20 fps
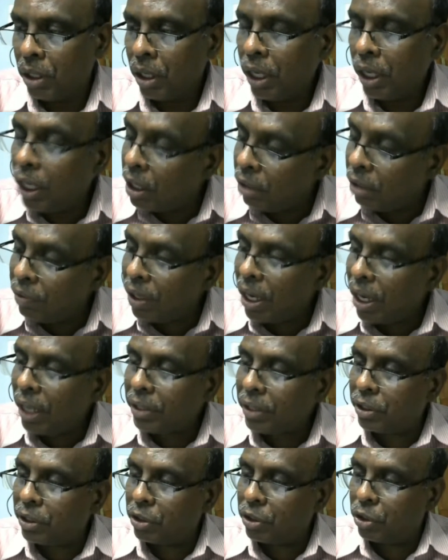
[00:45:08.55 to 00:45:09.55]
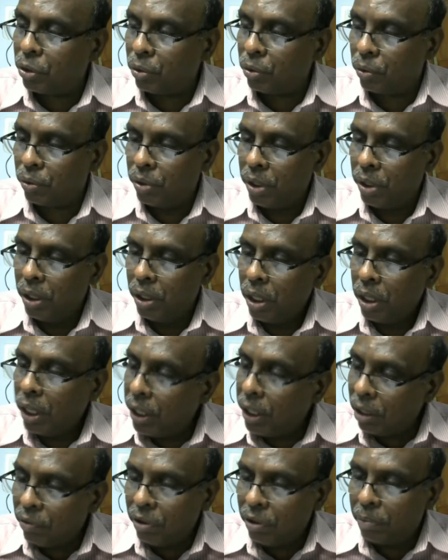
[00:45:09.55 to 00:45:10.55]
in our attitude,
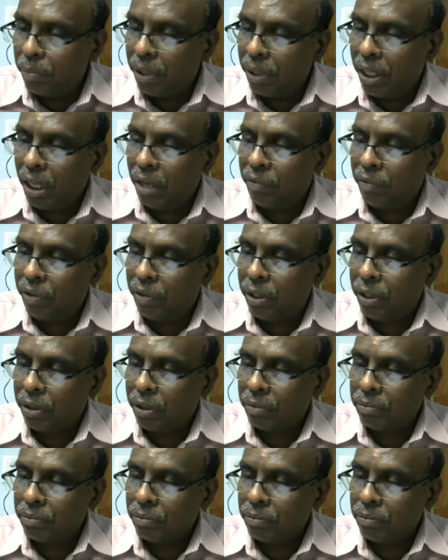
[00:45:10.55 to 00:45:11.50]
in our behavior.